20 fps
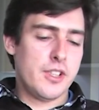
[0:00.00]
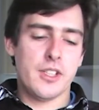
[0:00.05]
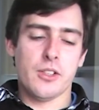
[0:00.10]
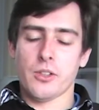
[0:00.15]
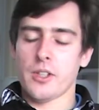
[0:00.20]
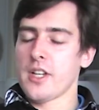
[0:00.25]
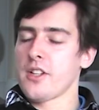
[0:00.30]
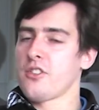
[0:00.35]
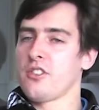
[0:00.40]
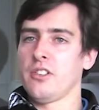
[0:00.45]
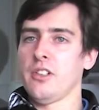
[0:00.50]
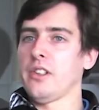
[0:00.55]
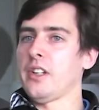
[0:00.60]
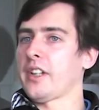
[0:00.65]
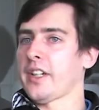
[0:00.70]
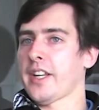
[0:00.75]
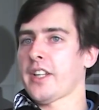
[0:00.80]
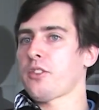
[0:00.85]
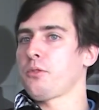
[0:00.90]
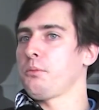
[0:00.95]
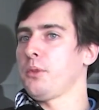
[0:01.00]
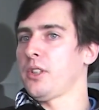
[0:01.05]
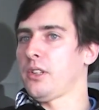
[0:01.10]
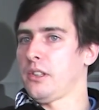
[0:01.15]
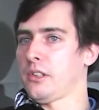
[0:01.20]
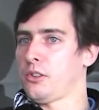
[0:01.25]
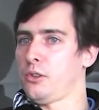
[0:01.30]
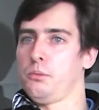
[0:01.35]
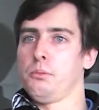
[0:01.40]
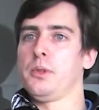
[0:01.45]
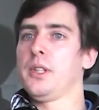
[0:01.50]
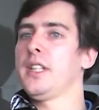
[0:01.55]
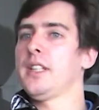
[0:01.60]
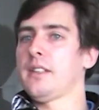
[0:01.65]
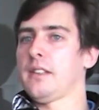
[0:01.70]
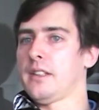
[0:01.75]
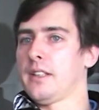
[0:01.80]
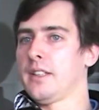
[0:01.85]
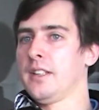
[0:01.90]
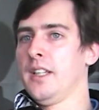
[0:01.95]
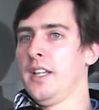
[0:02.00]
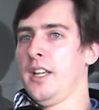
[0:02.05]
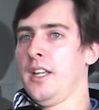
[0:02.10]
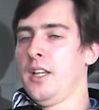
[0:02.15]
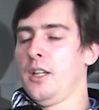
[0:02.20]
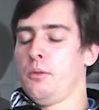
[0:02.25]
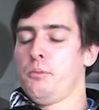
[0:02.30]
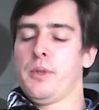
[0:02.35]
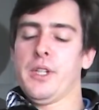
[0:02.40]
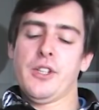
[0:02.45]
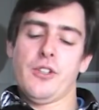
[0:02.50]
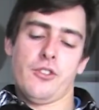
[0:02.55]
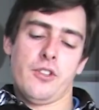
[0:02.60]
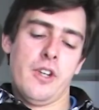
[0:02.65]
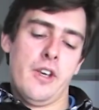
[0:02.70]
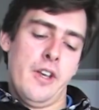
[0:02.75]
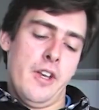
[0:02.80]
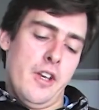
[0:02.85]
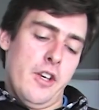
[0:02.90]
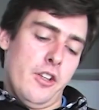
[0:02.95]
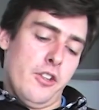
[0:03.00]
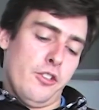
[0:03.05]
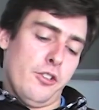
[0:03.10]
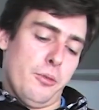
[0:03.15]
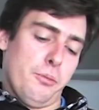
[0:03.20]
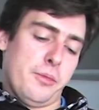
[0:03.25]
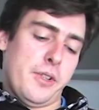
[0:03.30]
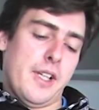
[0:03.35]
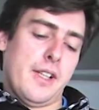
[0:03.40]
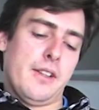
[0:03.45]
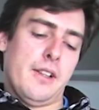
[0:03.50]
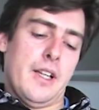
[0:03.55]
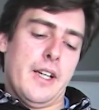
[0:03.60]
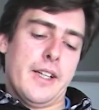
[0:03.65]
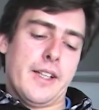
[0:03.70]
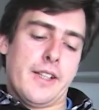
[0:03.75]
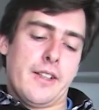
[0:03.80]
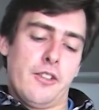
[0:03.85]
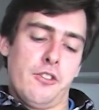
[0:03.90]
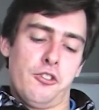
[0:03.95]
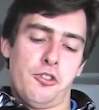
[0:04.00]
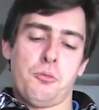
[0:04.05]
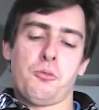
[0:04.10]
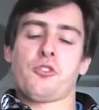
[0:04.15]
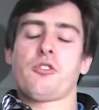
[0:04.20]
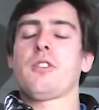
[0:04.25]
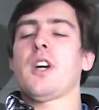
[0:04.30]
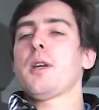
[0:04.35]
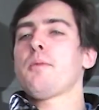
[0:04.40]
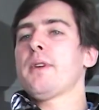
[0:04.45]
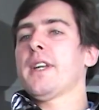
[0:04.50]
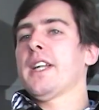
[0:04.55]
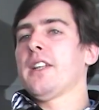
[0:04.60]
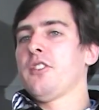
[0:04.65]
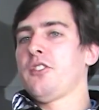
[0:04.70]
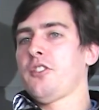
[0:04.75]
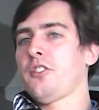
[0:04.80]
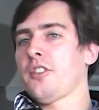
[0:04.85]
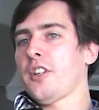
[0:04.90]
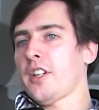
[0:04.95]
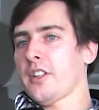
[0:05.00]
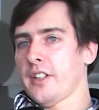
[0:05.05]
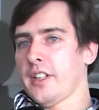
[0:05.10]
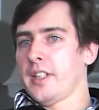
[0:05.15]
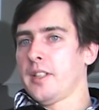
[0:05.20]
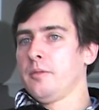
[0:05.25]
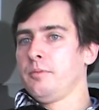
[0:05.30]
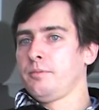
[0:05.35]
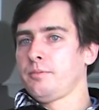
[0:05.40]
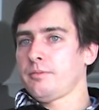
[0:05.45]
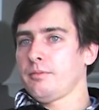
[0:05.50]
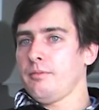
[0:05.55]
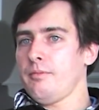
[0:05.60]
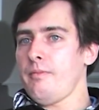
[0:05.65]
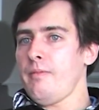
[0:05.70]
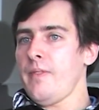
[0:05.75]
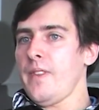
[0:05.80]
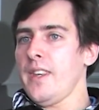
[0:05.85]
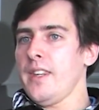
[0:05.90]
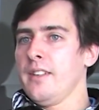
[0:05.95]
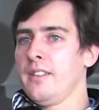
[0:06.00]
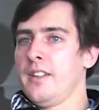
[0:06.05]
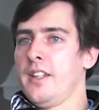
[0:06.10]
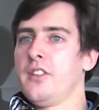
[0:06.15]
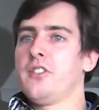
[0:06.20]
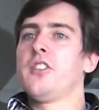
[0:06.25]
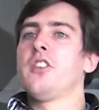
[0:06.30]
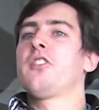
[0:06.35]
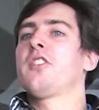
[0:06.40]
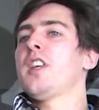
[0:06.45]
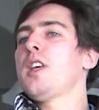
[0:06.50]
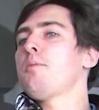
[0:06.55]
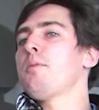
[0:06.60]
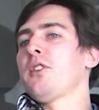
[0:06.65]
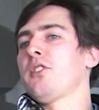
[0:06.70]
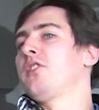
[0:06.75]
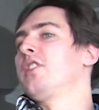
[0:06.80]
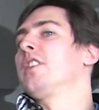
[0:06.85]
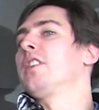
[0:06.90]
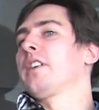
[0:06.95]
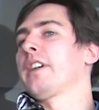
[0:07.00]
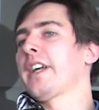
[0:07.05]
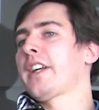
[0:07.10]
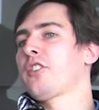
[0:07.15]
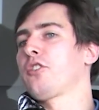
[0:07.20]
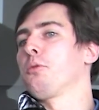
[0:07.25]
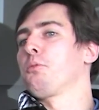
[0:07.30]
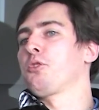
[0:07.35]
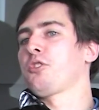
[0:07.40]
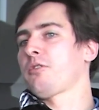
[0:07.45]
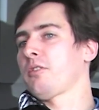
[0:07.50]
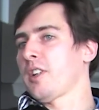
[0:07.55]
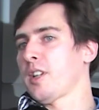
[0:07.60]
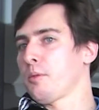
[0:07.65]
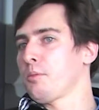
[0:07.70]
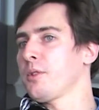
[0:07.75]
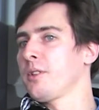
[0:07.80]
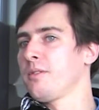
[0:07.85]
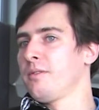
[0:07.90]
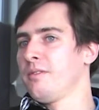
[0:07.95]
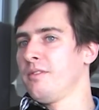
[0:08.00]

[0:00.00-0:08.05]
the original RX model completely. Because something like subscribing and starting is the same as the RX subscribe.